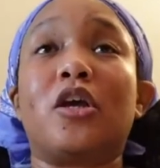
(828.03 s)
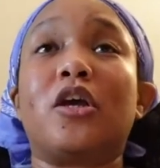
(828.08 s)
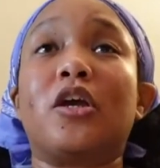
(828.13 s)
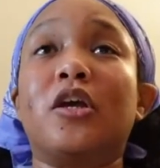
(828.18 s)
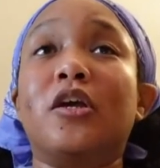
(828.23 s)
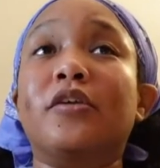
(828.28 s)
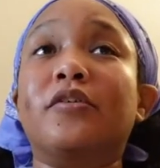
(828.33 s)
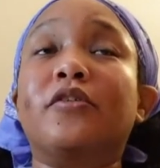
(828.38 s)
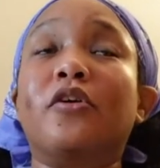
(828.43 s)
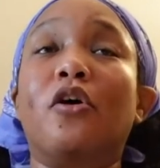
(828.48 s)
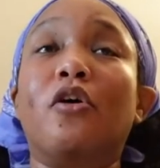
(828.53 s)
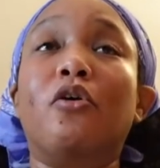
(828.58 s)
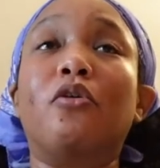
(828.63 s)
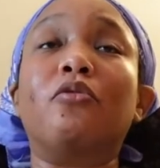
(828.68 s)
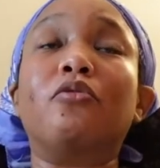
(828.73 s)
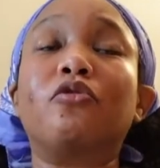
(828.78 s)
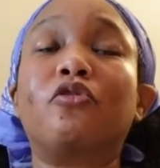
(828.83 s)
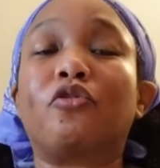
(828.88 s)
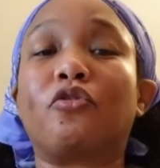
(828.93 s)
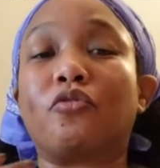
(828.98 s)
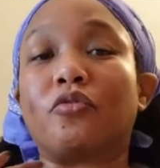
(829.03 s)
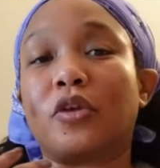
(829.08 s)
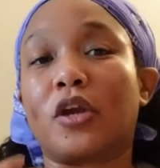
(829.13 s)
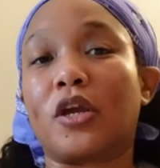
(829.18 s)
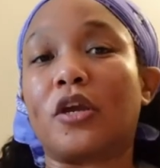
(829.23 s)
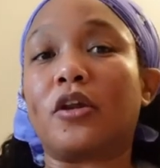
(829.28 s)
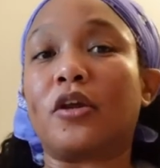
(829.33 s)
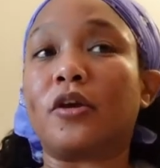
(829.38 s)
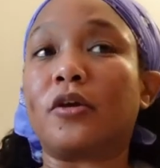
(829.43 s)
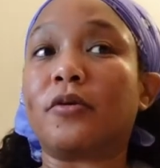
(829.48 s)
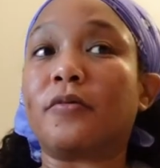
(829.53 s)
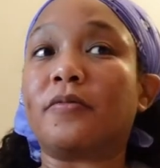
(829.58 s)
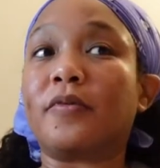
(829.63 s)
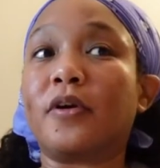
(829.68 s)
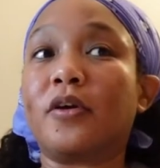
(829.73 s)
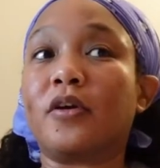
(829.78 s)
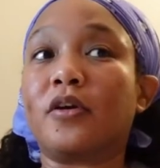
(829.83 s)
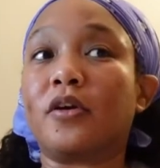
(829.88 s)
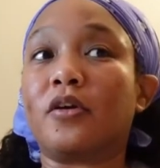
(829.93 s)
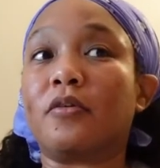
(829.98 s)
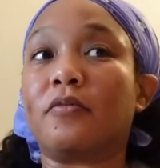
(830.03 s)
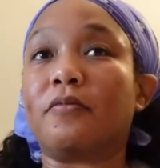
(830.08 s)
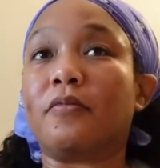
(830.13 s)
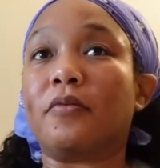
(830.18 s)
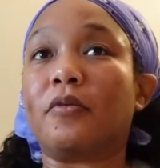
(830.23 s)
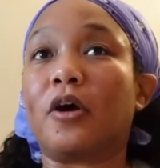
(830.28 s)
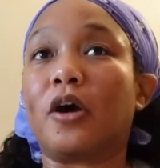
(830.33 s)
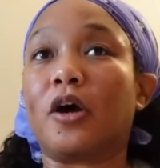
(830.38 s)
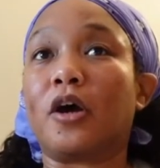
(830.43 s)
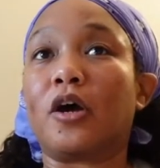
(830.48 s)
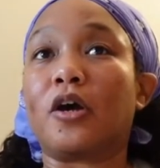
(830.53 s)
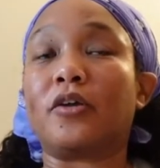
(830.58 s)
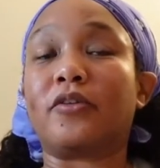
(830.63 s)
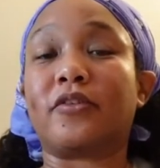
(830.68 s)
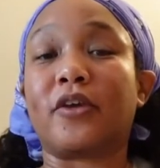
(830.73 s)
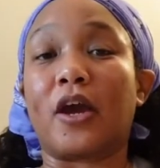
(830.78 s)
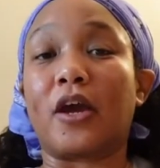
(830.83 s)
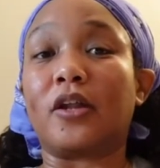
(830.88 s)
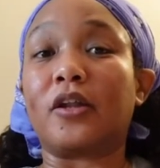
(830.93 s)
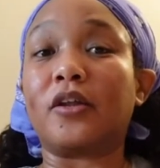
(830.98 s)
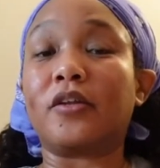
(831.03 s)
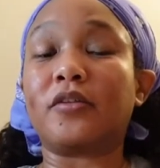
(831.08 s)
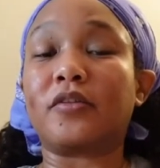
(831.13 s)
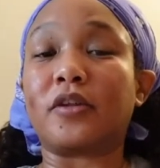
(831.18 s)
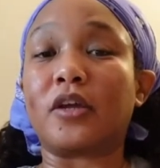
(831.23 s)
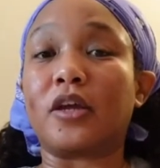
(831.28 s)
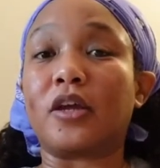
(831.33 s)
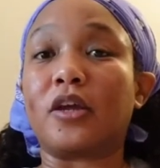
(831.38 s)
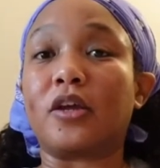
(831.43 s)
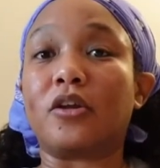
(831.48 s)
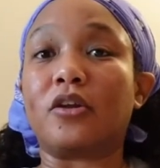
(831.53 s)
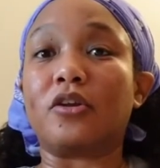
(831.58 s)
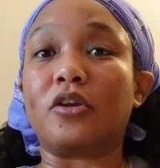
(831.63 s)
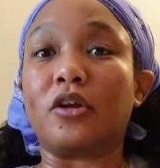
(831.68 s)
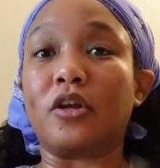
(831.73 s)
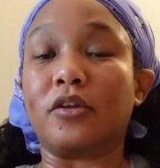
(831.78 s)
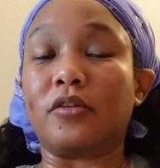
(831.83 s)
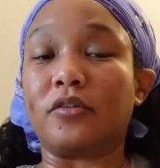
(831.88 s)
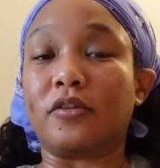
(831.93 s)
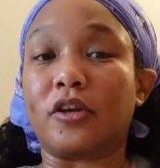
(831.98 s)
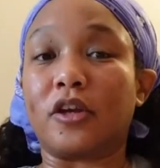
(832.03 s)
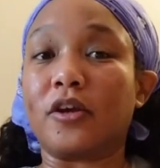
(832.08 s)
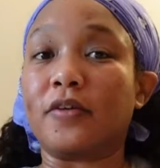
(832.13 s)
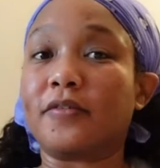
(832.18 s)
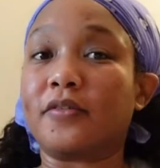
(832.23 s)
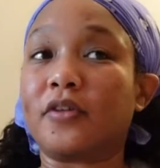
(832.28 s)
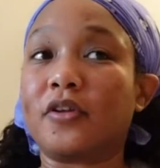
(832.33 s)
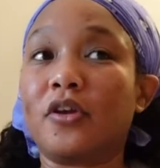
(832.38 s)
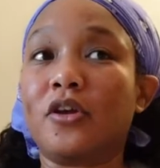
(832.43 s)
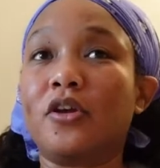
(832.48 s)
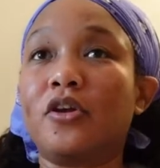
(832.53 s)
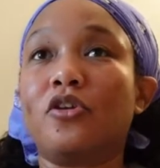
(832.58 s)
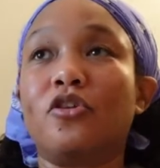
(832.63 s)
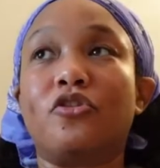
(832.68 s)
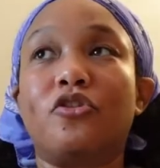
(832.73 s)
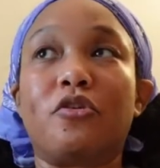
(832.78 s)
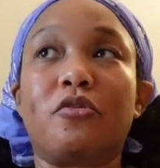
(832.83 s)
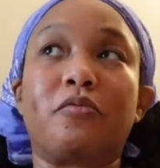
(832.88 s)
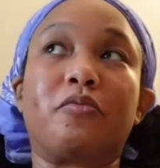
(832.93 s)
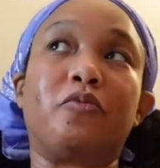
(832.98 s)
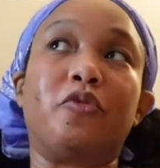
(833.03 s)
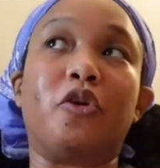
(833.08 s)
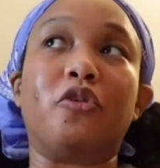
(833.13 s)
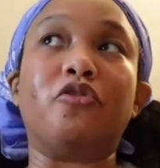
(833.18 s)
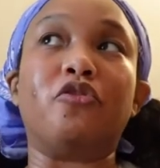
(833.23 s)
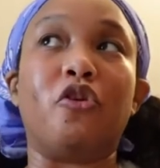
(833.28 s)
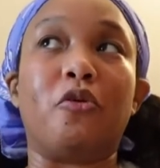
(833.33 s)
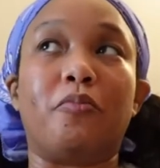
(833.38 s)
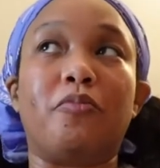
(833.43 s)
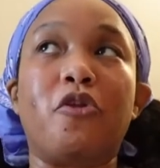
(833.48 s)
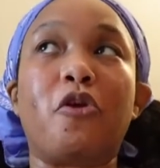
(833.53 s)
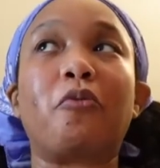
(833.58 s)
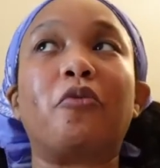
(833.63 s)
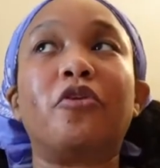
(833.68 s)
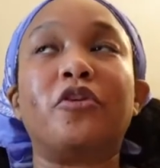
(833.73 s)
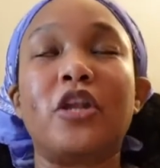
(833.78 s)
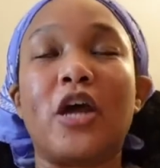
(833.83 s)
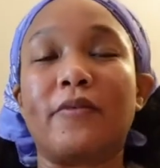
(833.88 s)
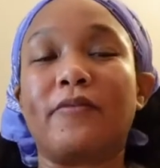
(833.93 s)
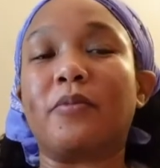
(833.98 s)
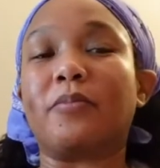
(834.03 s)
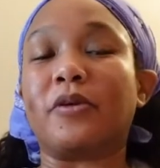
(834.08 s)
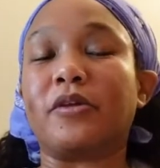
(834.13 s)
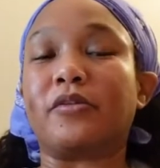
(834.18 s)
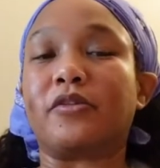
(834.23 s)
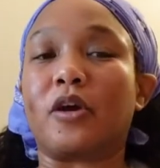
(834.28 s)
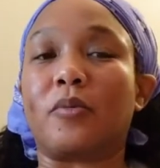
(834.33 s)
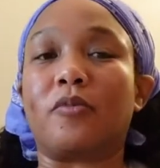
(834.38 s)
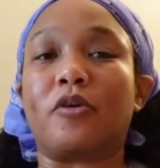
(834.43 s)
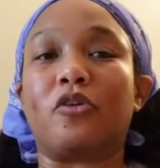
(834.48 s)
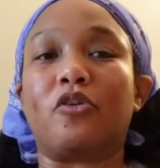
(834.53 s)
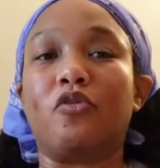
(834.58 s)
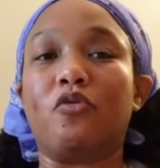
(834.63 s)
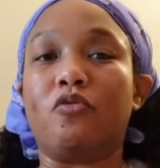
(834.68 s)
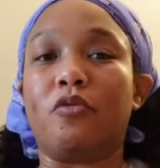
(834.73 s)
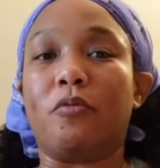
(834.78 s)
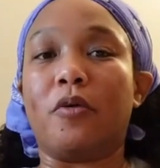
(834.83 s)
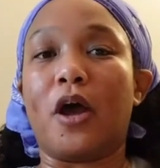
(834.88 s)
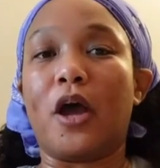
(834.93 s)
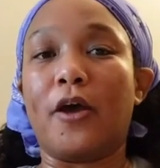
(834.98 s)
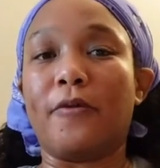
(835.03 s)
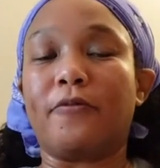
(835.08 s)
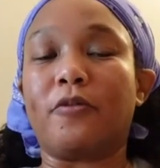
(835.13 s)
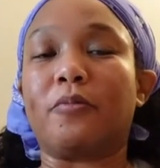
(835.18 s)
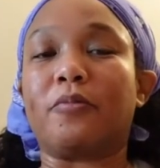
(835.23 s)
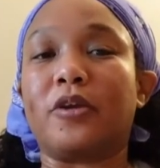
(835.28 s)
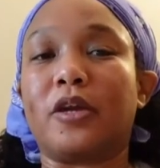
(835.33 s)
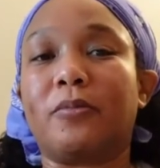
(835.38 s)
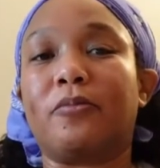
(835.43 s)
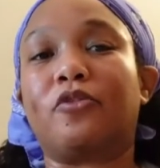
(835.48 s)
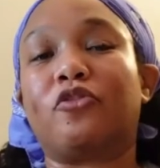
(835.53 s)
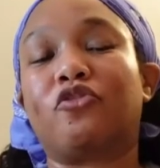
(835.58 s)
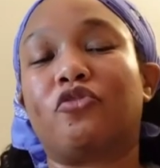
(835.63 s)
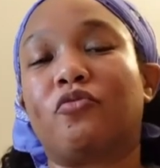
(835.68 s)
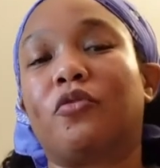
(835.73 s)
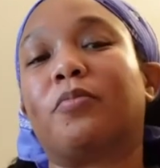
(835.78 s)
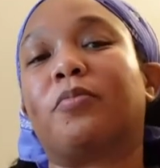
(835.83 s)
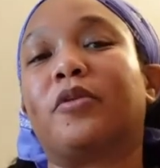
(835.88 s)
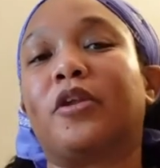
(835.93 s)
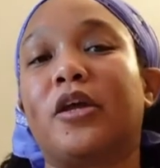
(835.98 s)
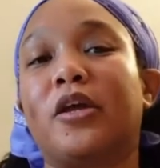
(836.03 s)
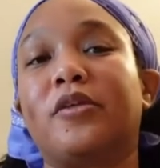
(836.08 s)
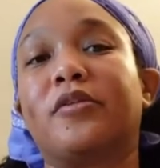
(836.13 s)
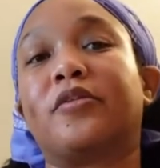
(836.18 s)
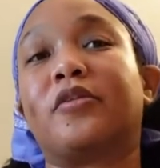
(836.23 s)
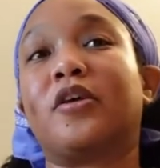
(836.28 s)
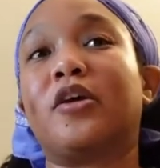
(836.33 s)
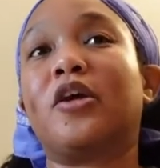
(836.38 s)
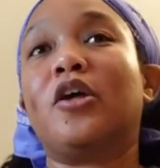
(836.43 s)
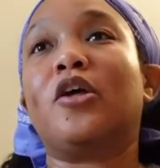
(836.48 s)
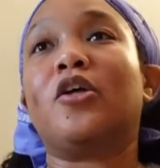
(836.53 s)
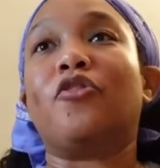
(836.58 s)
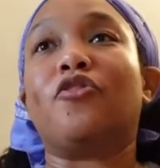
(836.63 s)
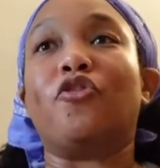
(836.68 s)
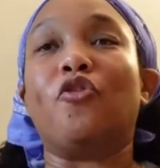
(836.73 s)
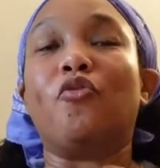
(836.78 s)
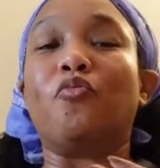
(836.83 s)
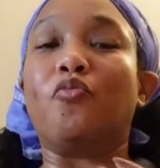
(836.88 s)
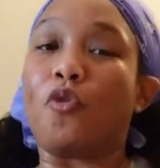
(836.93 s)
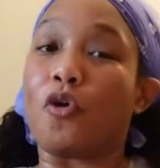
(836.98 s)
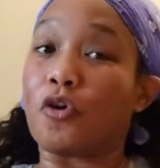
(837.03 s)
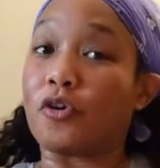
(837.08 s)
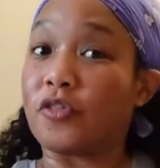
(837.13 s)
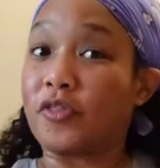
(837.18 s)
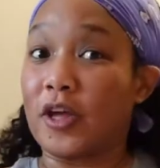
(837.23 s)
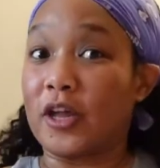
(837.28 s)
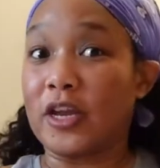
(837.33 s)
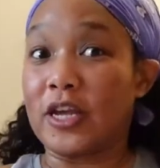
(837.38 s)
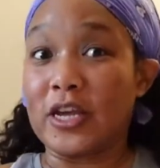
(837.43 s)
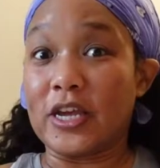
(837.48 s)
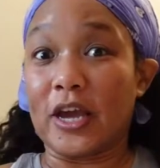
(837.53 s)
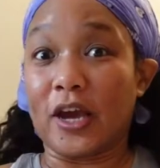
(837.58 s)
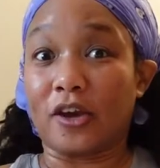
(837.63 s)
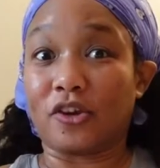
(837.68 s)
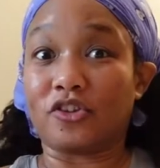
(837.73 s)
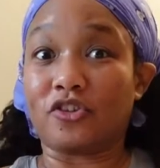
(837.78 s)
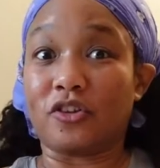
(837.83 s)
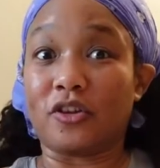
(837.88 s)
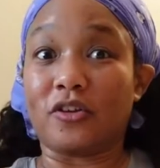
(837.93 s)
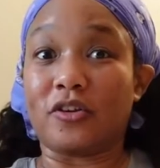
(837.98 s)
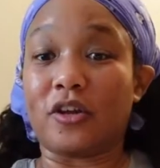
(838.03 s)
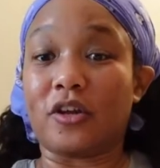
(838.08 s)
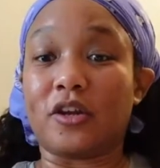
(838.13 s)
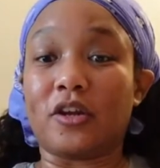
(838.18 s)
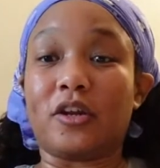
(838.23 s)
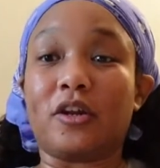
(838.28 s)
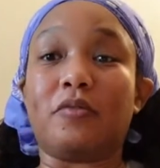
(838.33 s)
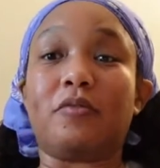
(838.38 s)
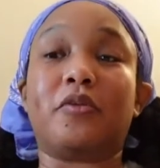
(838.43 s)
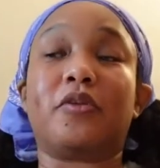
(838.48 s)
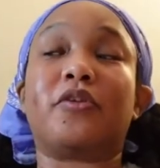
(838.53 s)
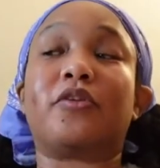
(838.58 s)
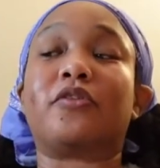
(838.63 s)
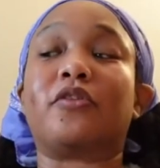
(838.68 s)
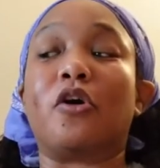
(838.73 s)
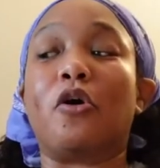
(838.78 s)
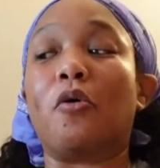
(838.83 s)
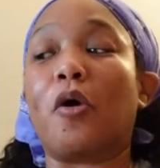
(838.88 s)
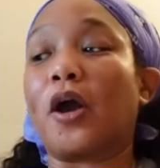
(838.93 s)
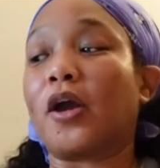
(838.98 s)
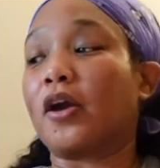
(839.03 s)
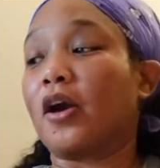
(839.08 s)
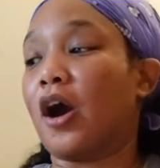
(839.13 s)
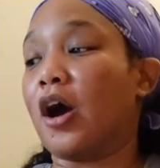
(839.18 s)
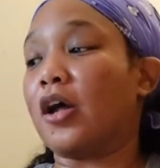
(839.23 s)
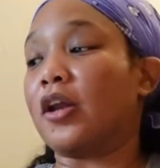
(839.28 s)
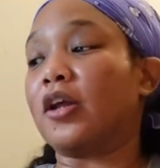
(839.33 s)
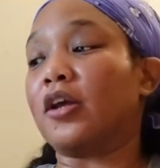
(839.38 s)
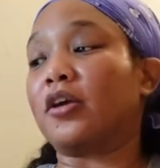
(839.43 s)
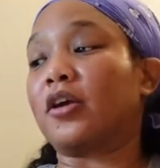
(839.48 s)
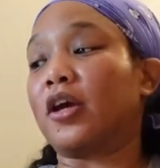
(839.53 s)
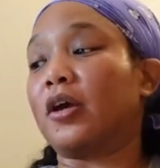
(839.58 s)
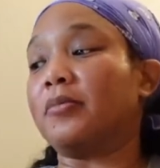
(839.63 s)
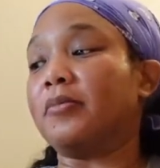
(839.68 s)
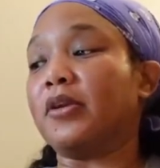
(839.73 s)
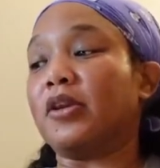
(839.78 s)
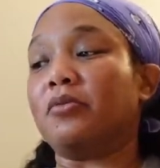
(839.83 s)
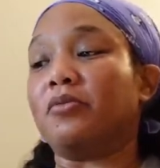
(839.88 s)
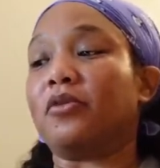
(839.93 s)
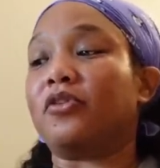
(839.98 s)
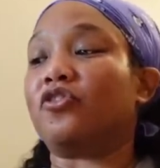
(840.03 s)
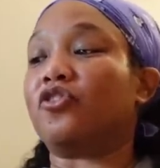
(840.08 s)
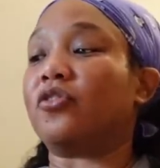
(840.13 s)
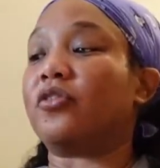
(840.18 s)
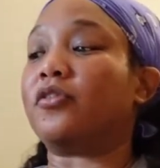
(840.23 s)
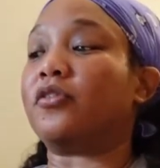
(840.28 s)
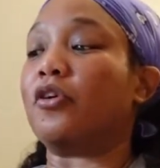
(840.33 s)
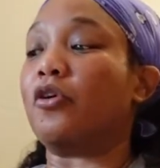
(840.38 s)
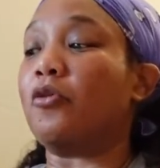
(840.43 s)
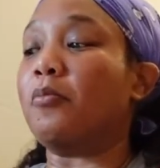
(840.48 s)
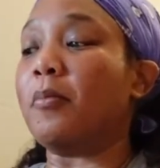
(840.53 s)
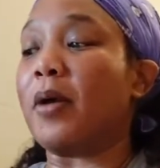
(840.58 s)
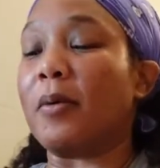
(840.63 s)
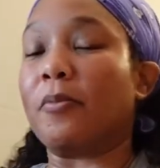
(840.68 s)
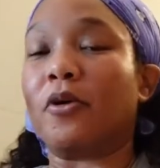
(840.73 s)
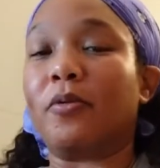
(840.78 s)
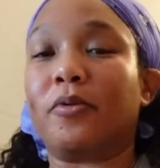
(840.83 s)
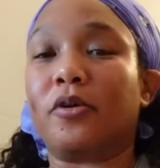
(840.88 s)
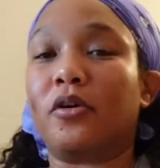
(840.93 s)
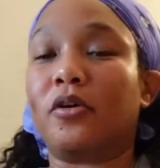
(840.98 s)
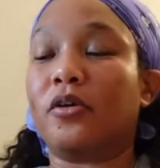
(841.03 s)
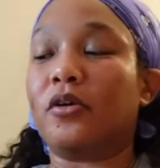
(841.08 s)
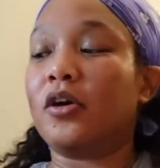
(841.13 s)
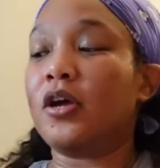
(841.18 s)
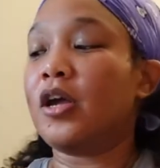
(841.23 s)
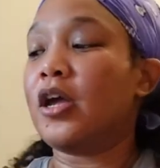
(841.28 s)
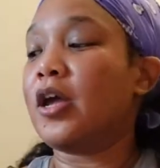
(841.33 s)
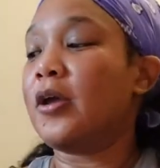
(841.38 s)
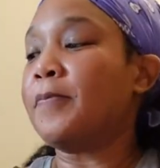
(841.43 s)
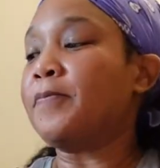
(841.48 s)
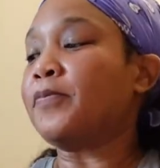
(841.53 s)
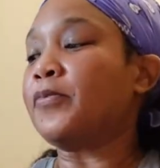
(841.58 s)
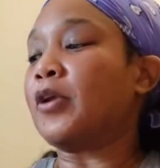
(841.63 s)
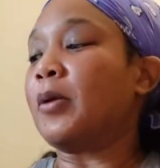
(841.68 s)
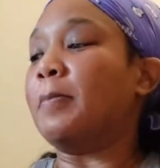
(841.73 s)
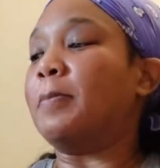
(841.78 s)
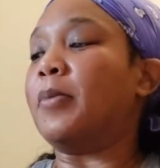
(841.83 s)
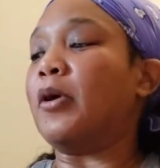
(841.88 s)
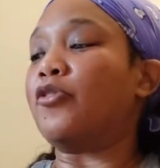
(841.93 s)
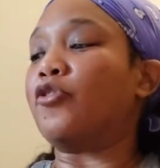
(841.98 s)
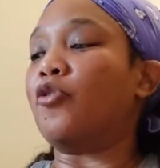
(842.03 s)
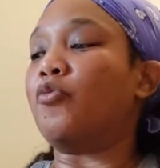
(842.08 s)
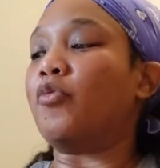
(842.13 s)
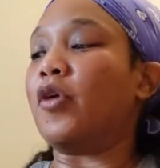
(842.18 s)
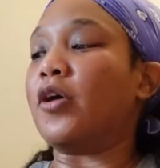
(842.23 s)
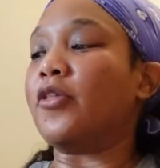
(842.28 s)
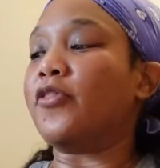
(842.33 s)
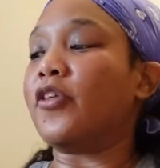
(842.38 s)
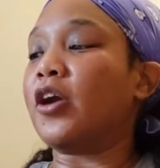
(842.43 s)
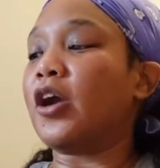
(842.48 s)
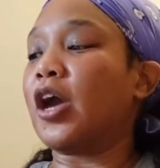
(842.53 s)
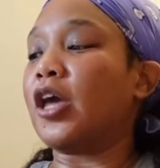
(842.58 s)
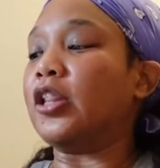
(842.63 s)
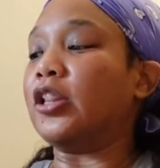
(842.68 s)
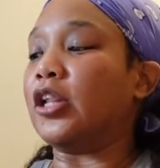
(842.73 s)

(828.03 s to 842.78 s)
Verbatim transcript: his own creative uh, talents and his gifts, there will no, there will never be someone who will ever be able to replace the work that he actually did. And it was so iconic. I mean, it was just so memorable. But the one thing I